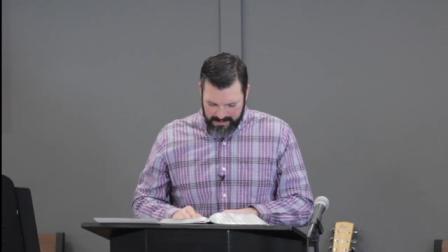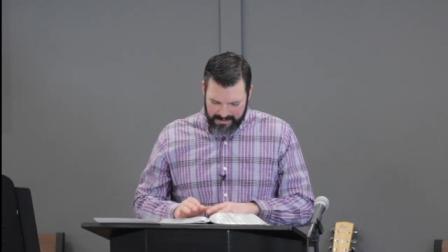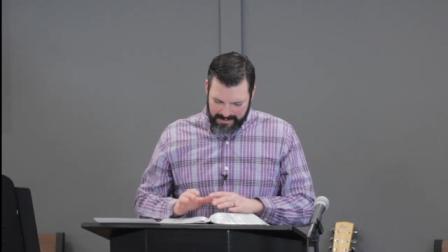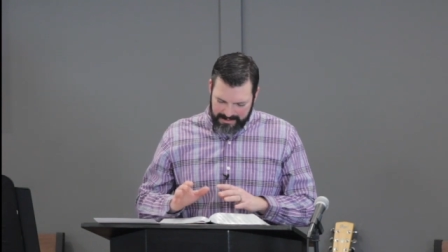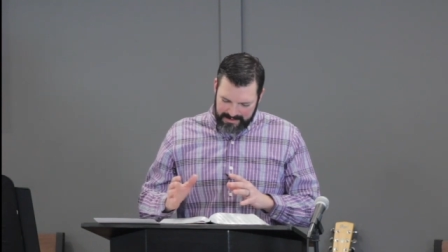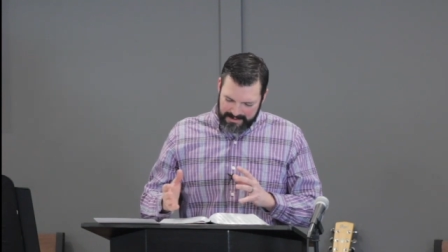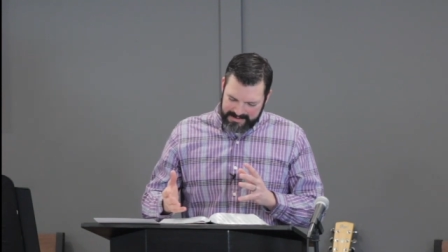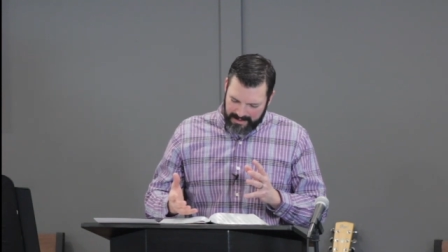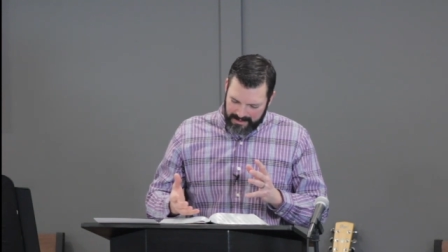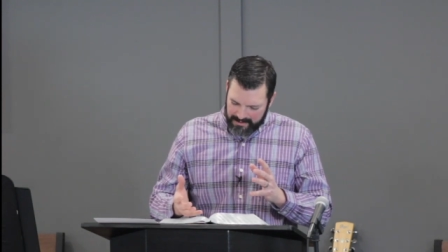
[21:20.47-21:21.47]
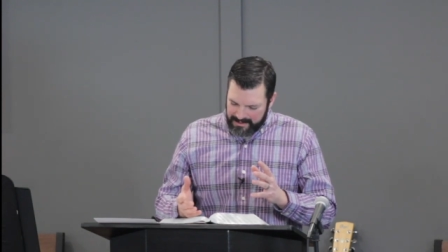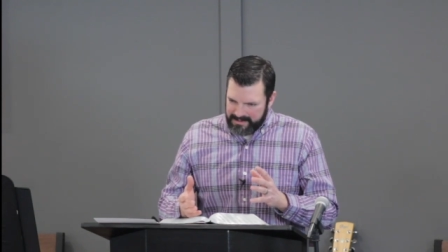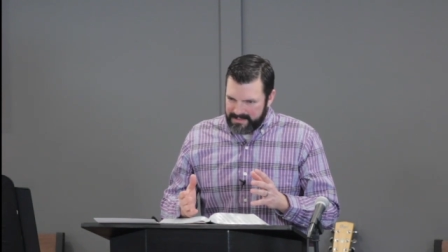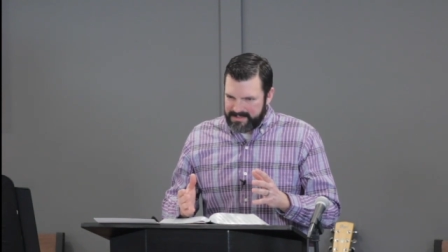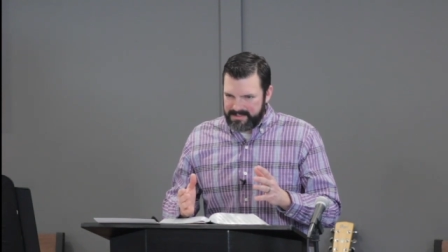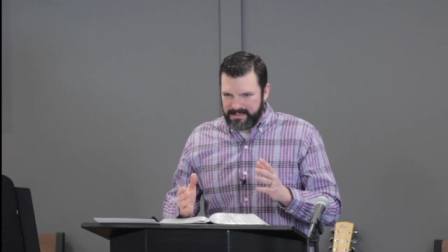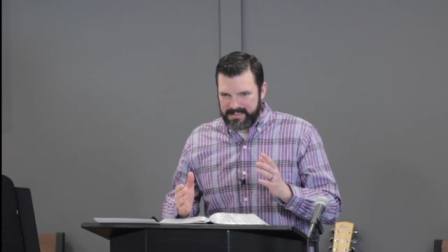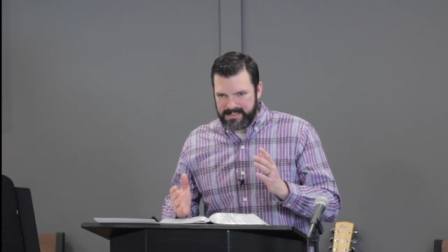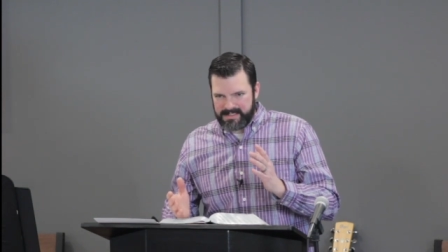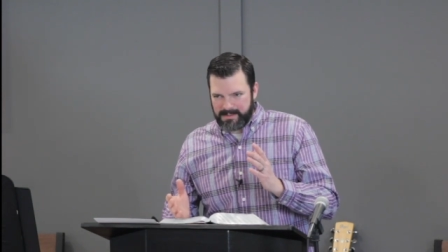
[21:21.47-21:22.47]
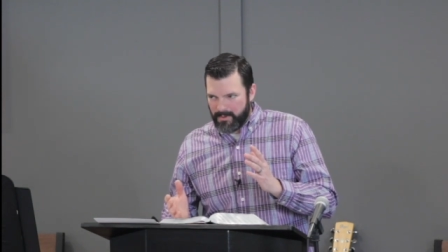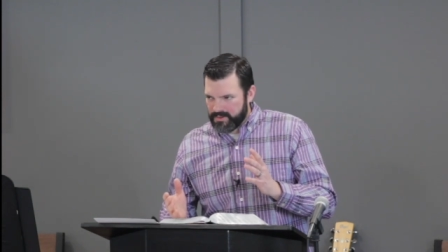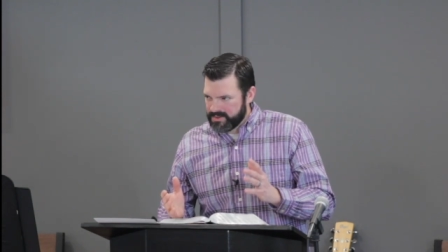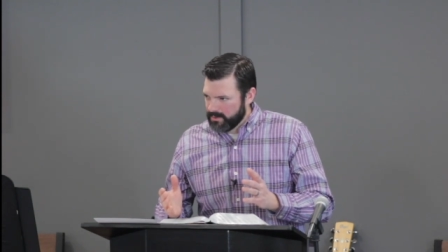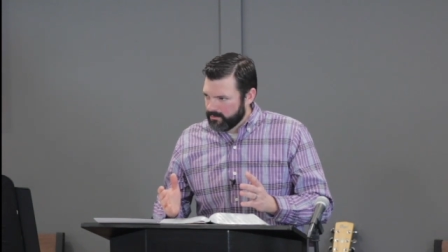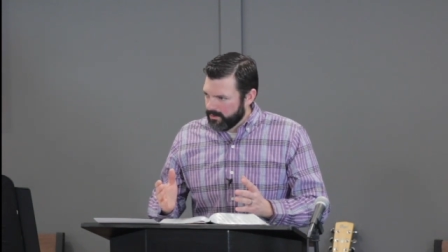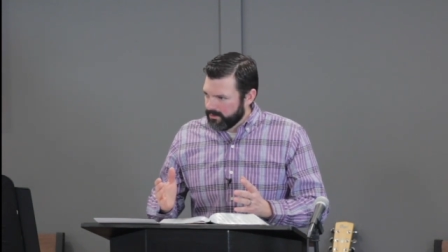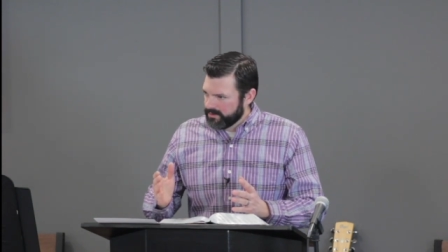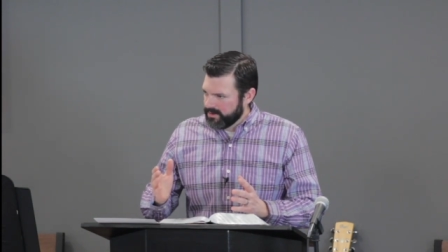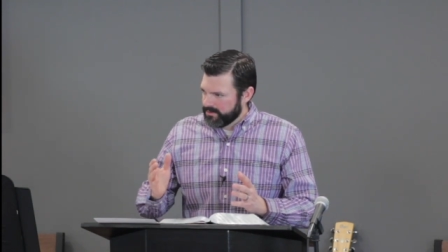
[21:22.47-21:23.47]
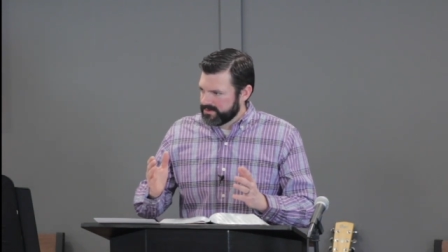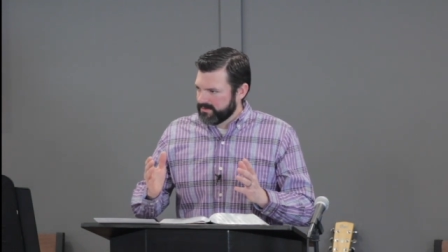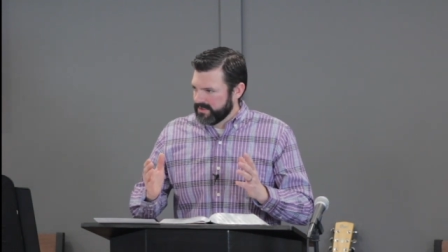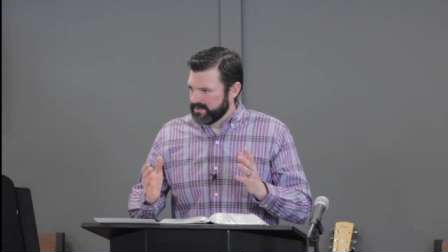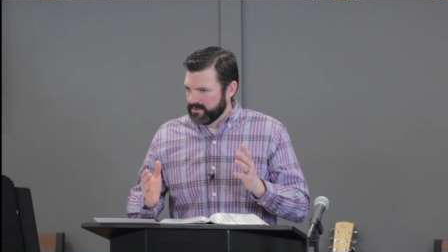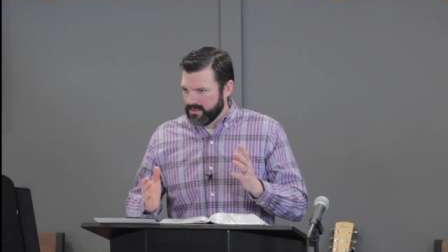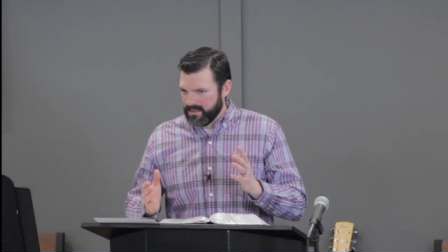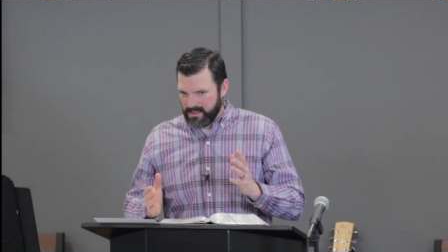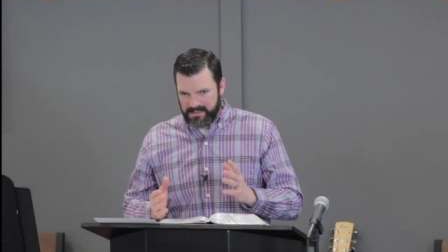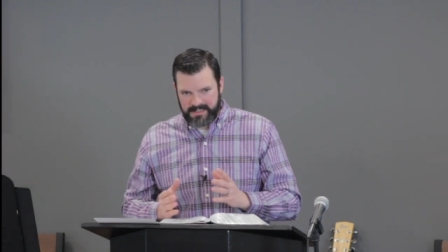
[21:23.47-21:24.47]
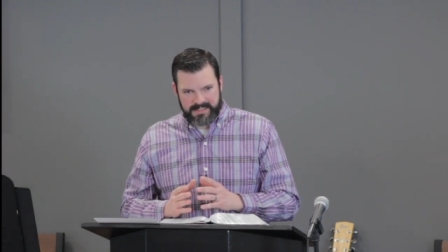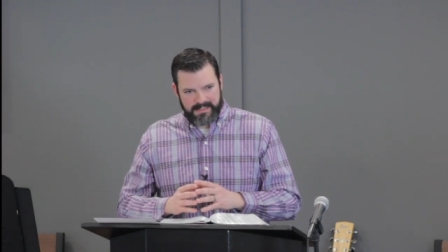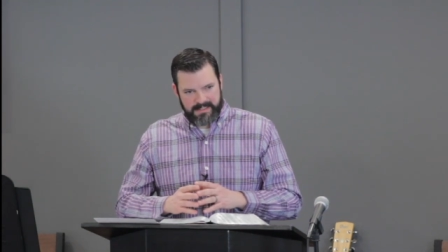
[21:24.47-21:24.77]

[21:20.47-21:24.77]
And it's kind of like these, these, this emotional roller coaster that they're on. And this